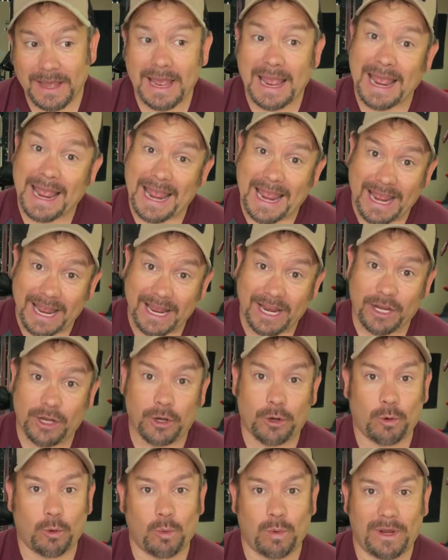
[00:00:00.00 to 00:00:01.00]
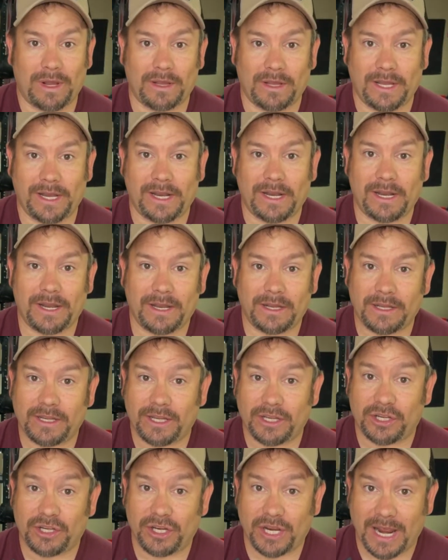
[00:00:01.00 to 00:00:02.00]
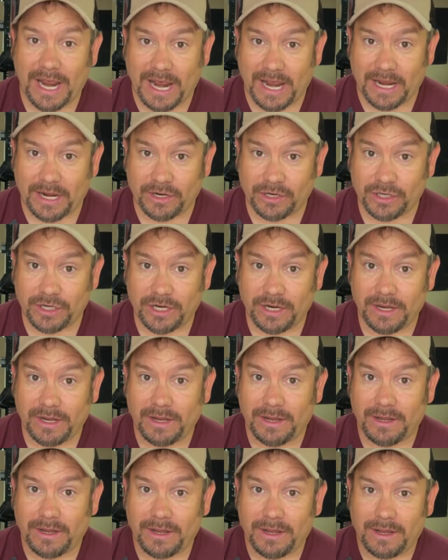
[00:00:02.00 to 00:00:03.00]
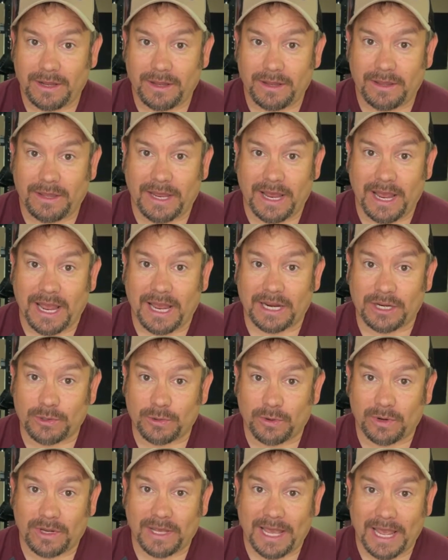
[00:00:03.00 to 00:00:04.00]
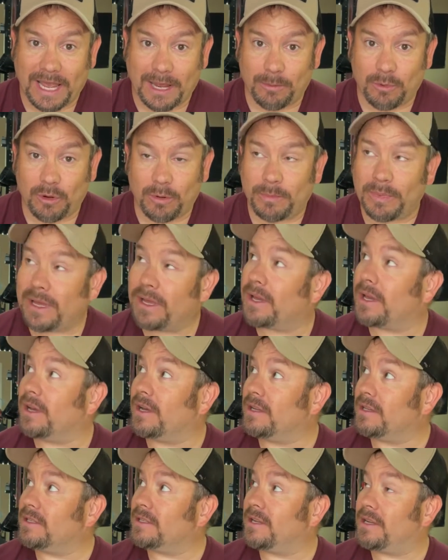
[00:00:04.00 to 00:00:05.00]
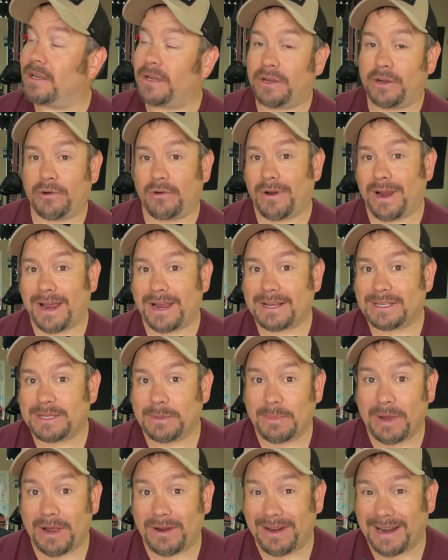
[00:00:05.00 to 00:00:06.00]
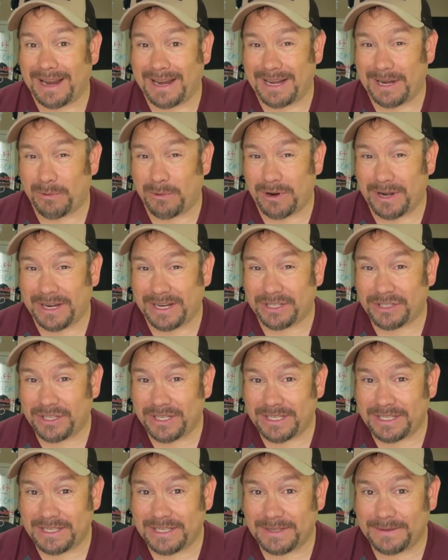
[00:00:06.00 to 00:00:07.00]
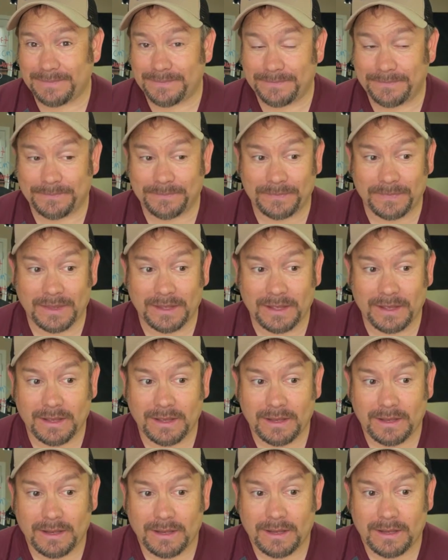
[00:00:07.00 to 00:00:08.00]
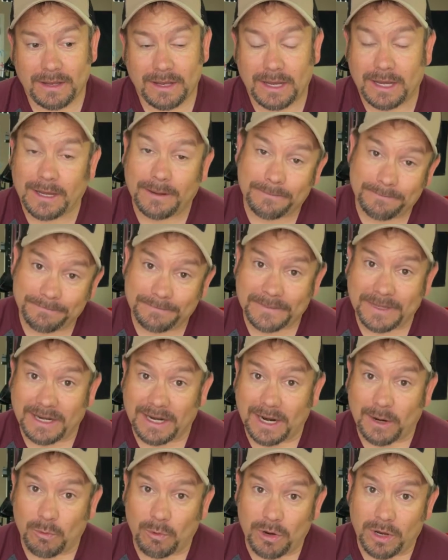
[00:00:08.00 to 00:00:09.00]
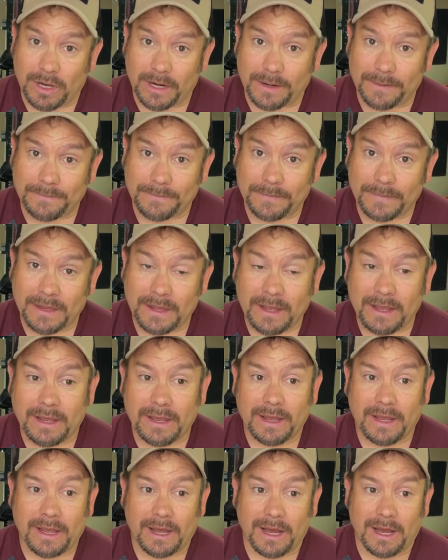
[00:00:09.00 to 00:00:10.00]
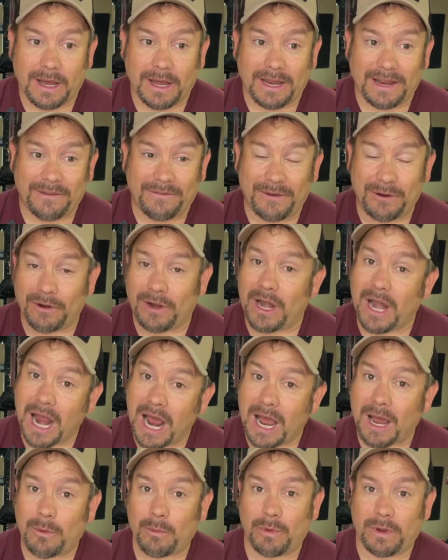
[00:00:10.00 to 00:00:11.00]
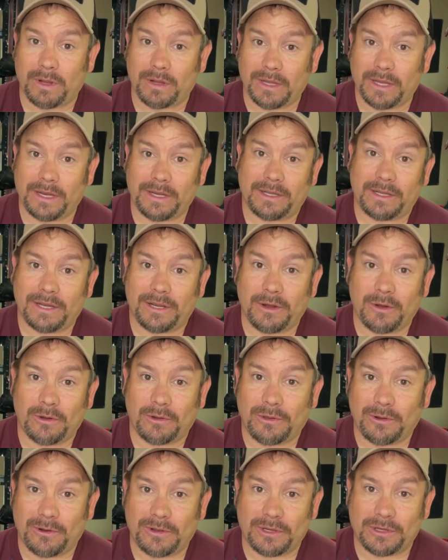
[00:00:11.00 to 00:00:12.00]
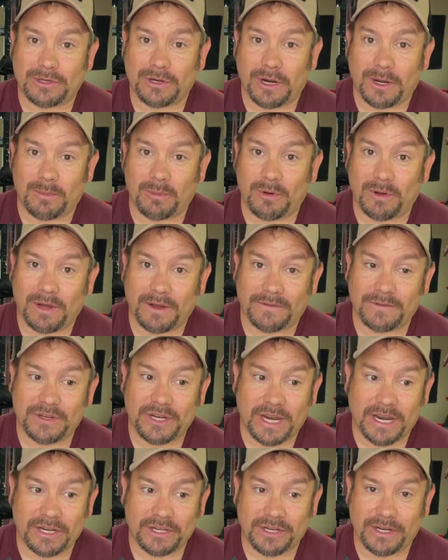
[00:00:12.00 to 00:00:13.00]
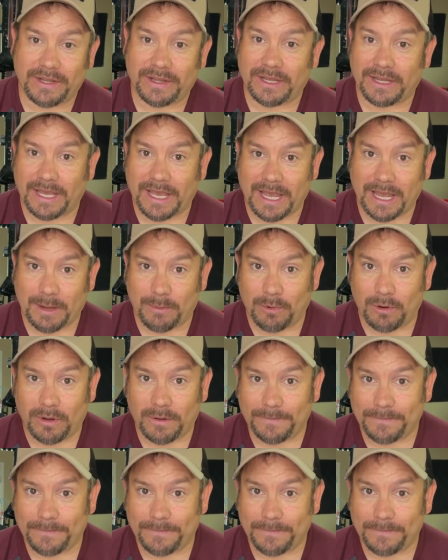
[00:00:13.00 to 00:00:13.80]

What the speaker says: and you're willing to change the actual cable because your rack's about 91 inches, then I would. If you're not willing to go through the trouble of changing the cable,